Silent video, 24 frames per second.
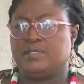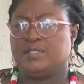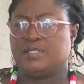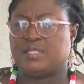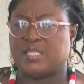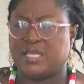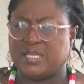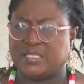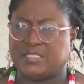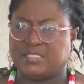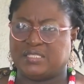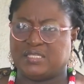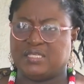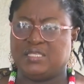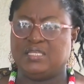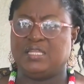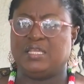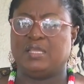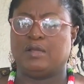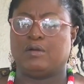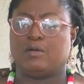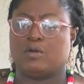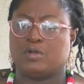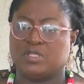13
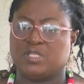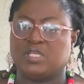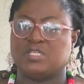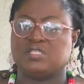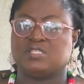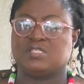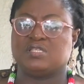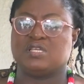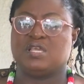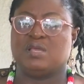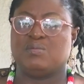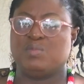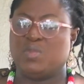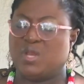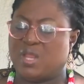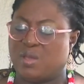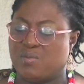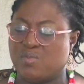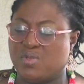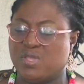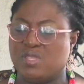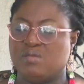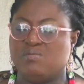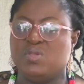ye contest ye, me na
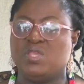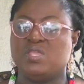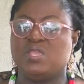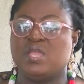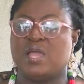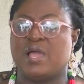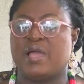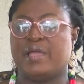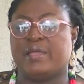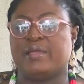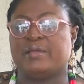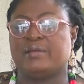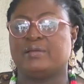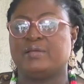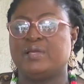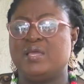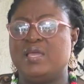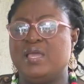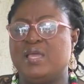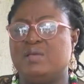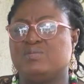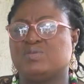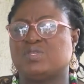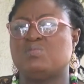me inya ye.
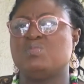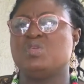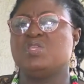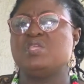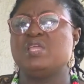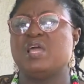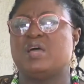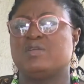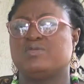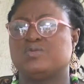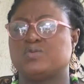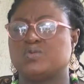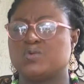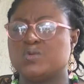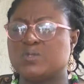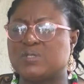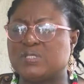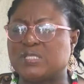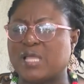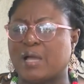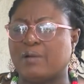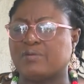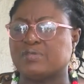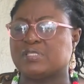Se me inya
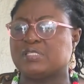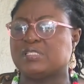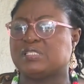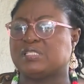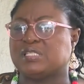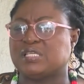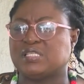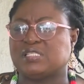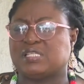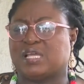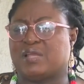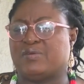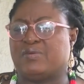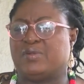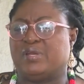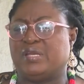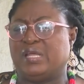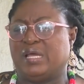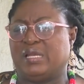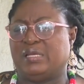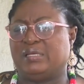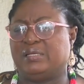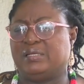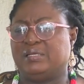
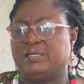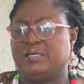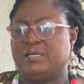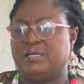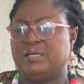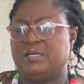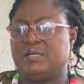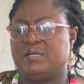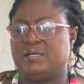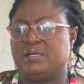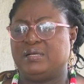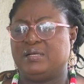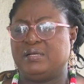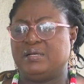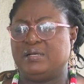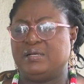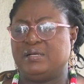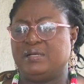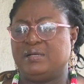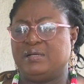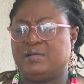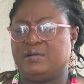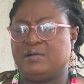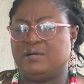
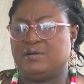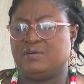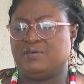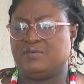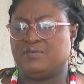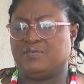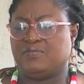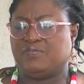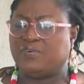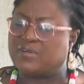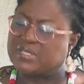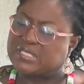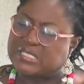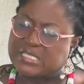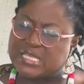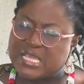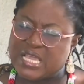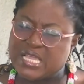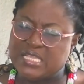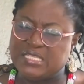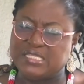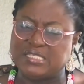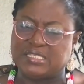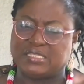
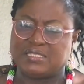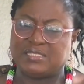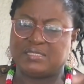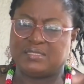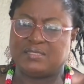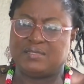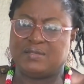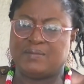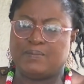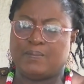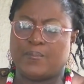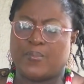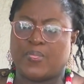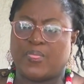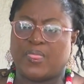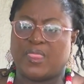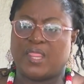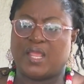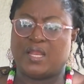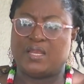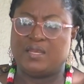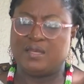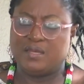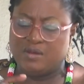2,648.
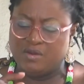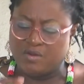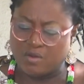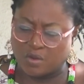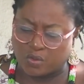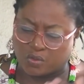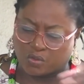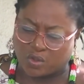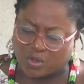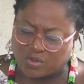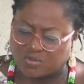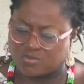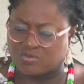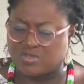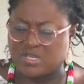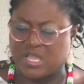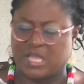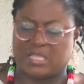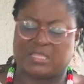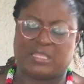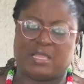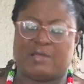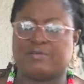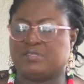Ni otosu inya
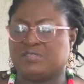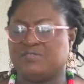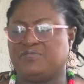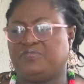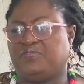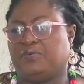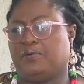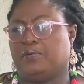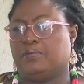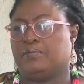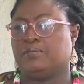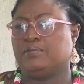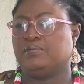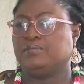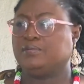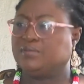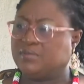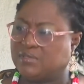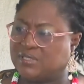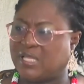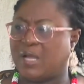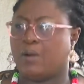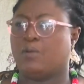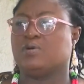1,004.
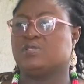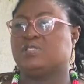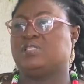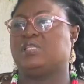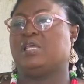That was